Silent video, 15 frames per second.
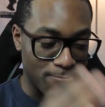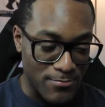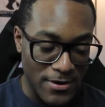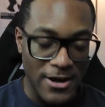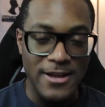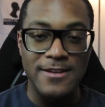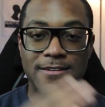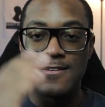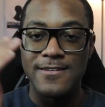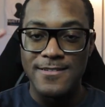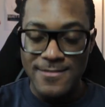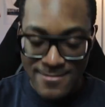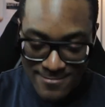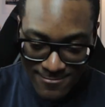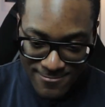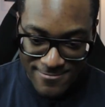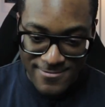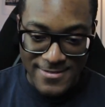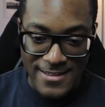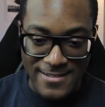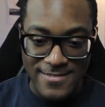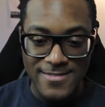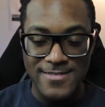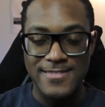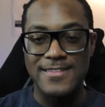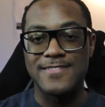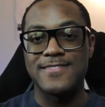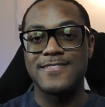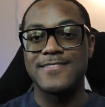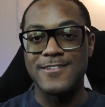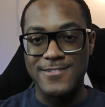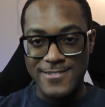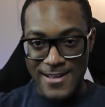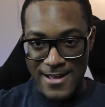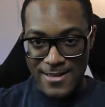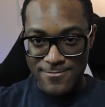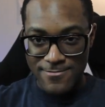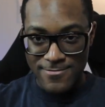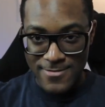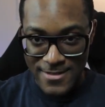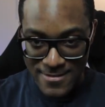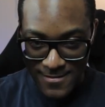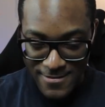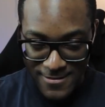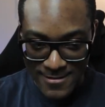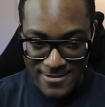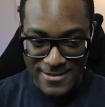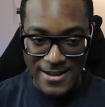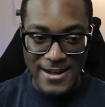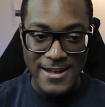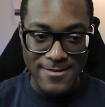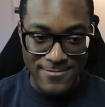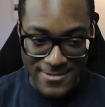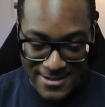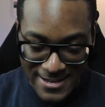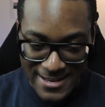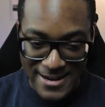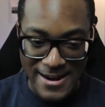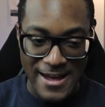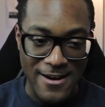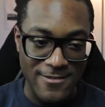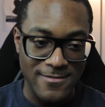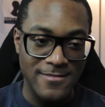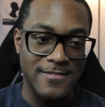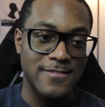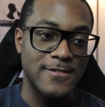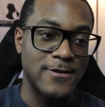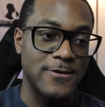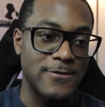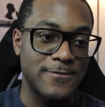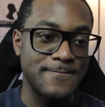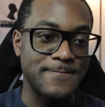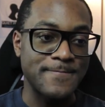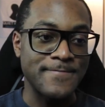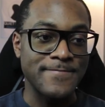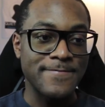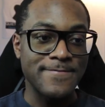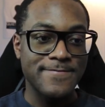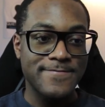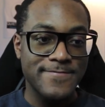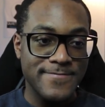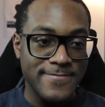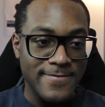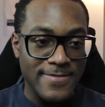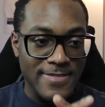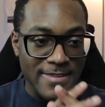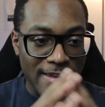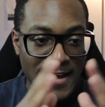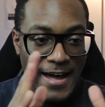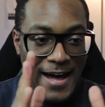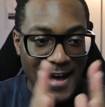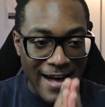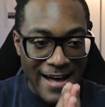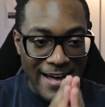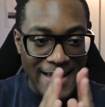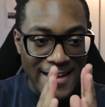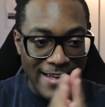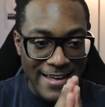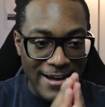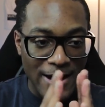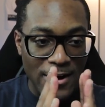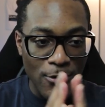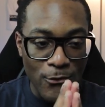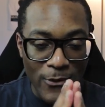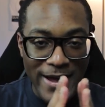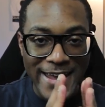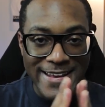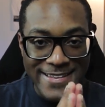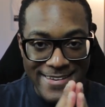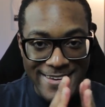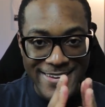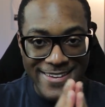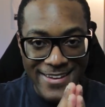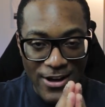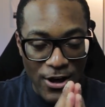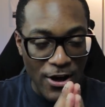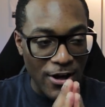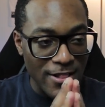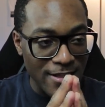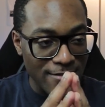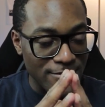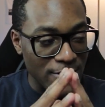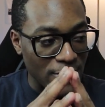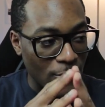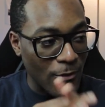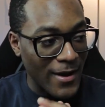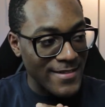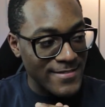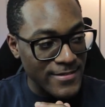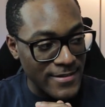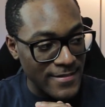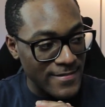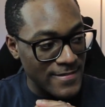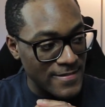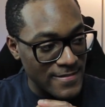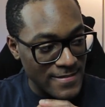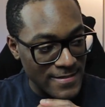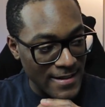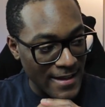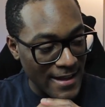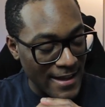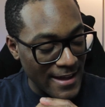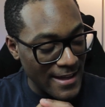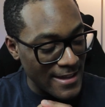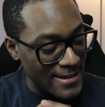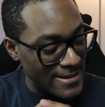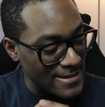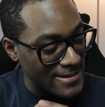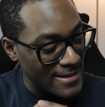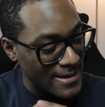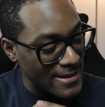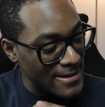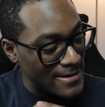but this is your time. This is your time to get it out. So I await all of your questions, and